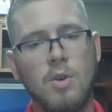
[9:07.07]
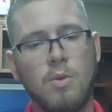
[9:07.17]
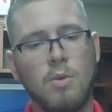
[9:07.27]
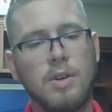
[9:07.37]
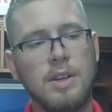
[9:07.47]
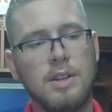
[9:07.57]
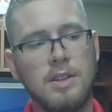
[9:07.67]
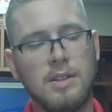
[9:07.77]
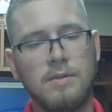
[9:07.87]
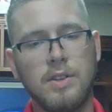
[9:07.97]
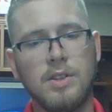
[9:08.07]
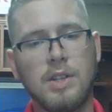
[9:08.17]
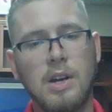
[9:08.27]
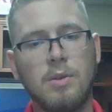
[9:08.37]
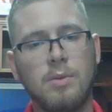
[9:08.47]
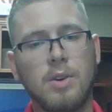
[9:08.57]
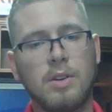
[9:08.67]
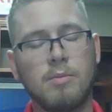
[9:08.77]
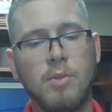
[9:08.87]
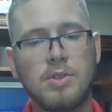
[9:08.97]
Working in this field, I would
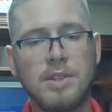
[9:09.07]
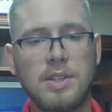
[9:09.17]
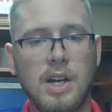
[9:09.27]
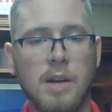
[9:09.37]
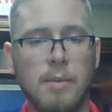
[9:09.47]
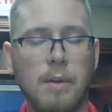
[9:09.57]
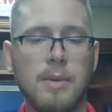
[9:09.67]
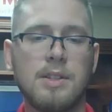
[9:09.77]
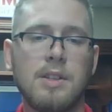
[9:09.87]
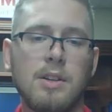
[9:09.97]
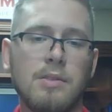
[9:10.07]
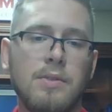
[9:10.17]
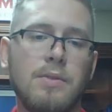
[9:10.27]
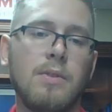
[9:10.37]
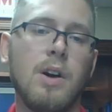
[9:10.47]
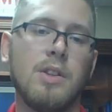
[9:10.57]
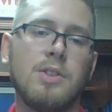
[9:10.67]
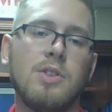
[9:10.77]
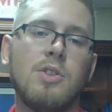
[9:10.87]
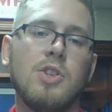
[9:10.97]
work most of the time by myself on
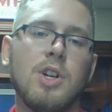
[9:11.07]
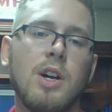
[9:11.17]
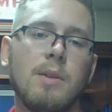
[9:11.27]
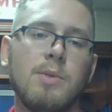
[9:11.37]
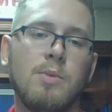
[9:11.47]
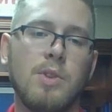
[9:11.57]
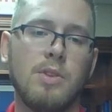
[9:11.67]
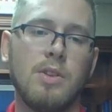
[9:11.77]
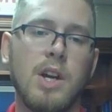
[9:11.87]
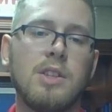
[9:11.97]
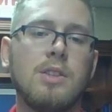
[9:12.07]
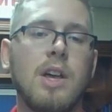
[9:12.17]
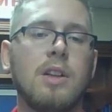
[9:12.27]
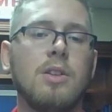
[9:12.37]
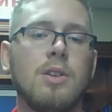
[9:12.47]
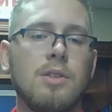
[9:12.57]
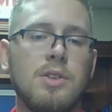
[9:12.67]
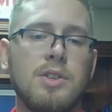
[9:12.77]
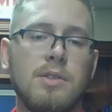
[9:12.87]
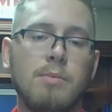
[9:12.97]
certain jobs when they're not that
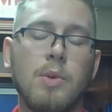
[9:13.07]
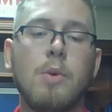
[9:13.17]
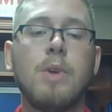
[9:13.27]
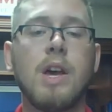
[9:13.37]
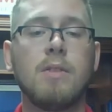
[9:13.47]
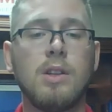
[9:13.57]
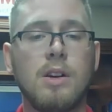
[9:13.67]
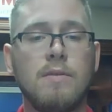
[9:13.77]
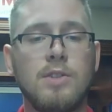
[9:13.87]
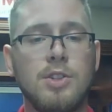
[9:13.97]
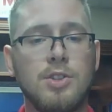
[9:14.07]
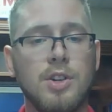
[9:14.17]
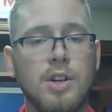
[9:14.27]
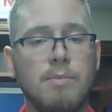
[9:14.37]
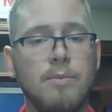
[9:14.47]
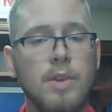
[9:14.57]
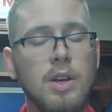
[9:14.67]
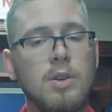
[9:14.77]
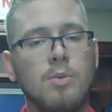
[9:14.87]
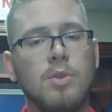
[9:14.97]
large, but when we have a large job,
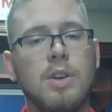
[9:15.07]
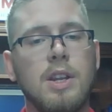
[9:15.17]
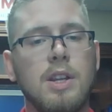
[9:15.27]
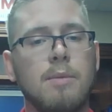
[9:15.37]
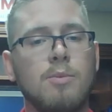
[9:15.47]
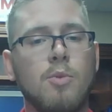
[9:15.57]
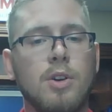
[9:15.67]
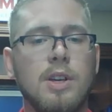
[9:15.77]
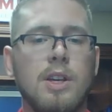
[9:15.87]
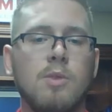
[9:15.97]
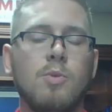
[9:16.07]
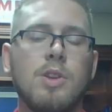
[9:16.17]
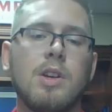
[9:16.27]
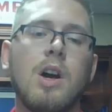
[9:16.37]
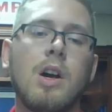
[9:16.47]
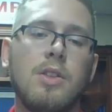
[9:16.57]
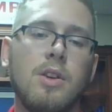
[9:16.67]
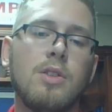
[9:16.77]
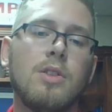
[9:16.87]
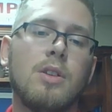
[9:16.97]
we'll end up working with
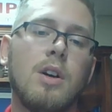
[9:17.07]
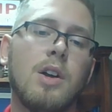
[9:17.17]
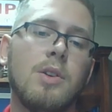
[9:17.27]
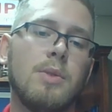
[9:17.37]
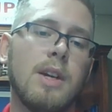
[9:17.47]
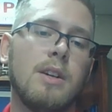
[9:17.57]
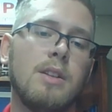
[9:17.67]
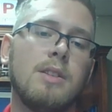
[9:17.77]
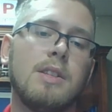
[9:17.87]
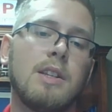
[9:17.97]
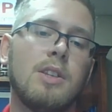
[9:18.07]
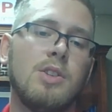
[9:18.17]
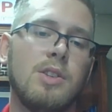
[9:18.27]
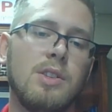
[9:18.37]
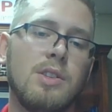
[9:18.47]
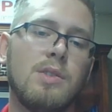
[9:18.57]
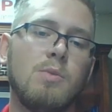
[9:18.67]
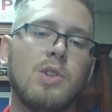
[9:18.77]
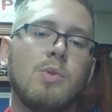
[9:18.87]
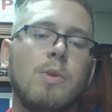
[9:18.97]
other AutoCAD technicians,
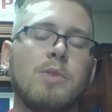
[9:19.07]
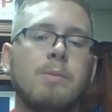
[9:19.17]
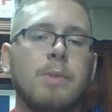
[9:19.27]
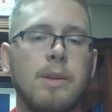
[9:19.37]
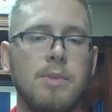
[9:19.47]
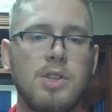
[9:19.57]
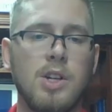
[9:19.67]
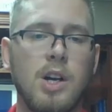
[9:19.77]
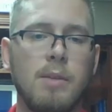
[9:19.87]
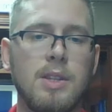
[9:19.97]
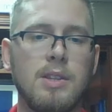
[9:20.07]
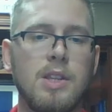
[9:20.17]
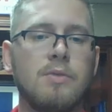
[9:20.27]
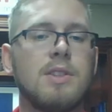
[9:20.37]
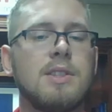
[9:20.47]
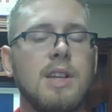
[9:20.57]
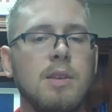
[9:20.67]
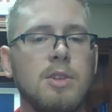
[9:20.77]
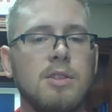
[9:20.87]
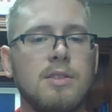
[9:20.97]
which we will split up the job in different
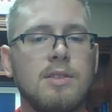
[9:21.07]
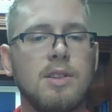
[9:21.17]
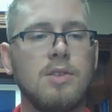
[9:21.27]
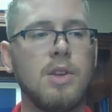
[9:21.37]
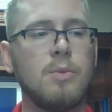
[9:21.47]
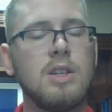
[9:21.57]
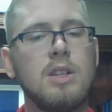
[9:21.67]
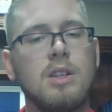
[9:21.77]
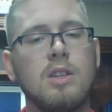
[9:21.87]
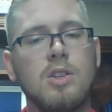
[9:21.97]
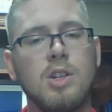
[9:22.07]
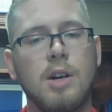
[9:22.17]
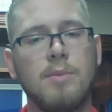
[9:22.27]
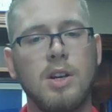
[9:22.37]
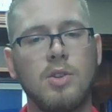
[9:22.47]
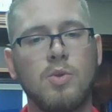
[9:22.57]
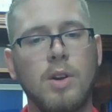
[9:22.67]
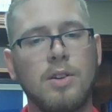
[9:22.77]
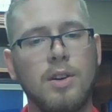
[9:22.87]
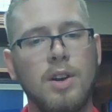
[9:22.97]
segments so then we can get the job done
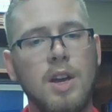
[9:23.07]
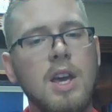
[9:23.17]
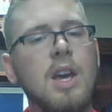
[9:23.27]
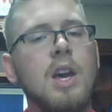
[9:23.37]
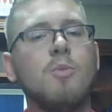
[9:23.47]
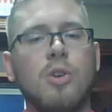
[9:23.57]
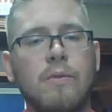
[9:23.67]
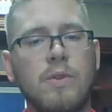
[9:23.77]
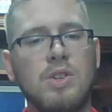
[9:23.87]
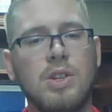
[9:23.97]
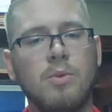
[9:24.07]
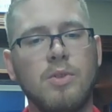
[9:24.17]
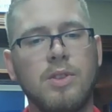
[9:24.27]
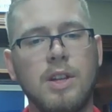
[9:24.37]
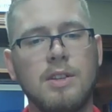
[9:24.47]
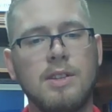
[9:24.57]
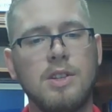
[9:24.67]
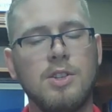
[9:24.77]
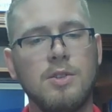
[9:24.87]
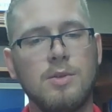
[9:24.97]
quicker and more efficient with less
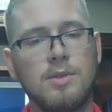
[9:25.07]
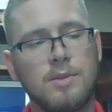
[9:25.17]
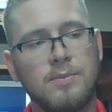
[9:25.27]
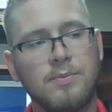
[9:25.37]
issues.